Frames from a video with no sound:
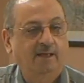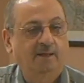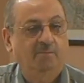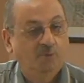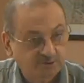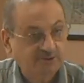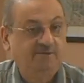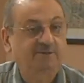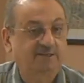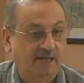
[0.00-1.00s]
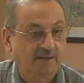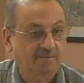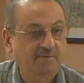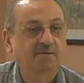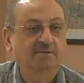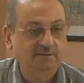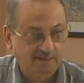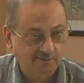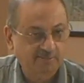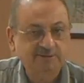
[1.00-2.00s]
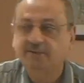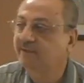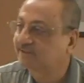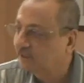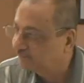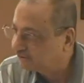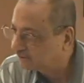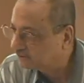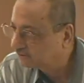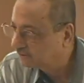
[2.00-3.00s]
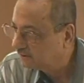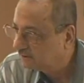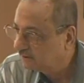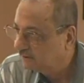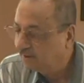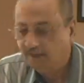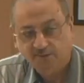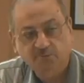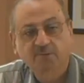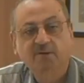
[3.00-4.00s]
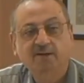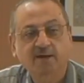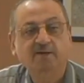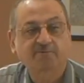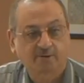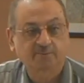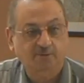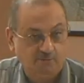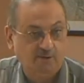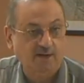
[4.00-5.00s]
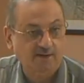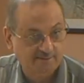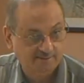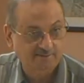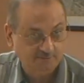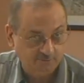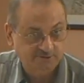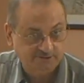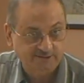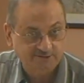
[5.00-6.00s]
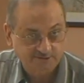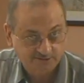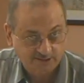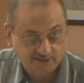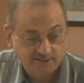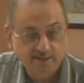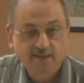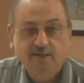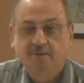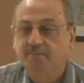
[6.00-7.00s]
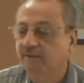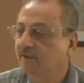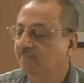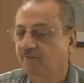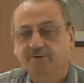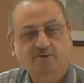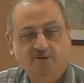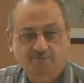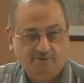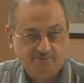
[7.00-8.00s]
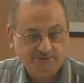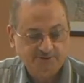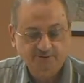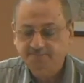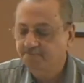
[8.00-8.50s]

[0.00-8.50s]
most of the time, there will be some exceptions. And we will learn from the Quran those things, inshallah. Brother, for your information,